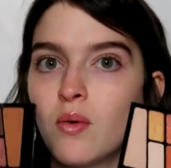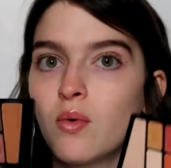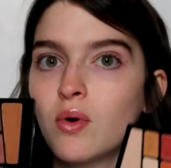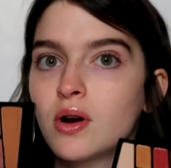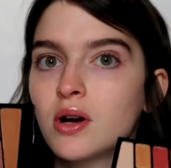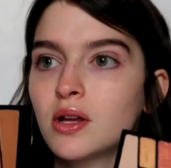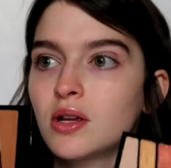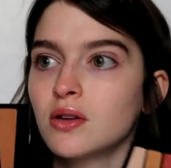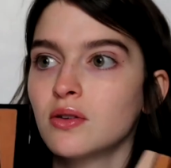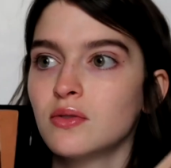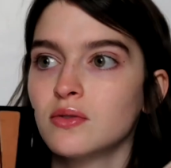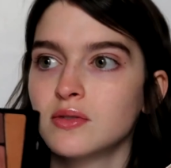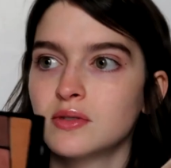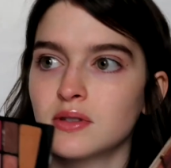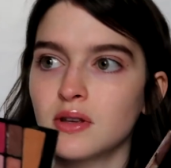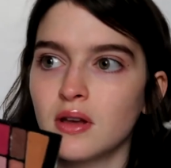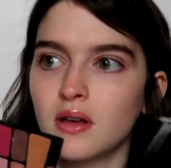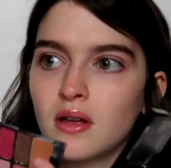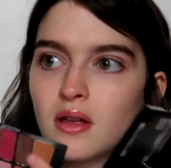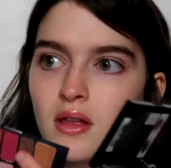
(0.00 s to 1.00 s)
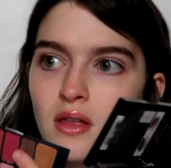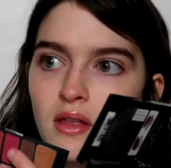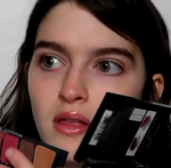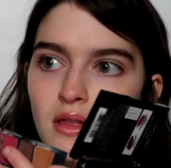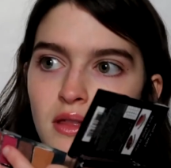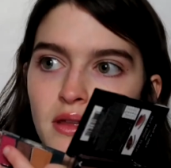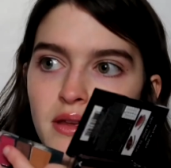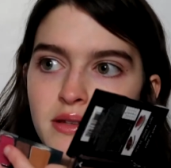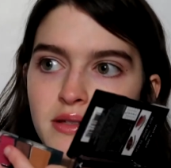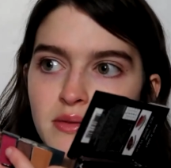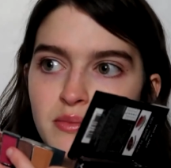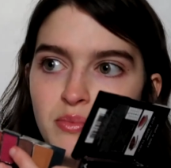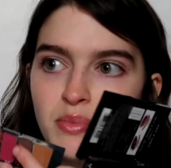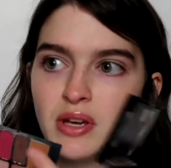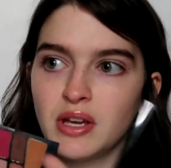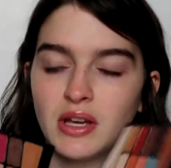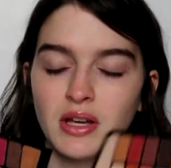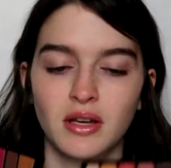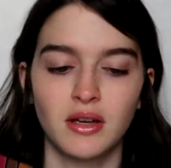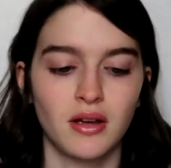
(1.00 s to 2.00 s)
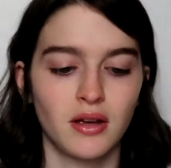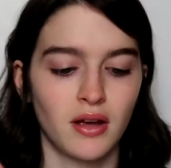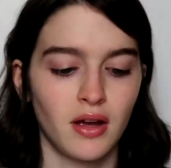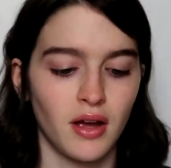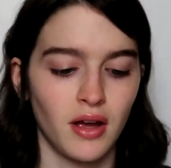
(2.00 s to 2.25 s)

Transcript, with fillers: I want to use this pink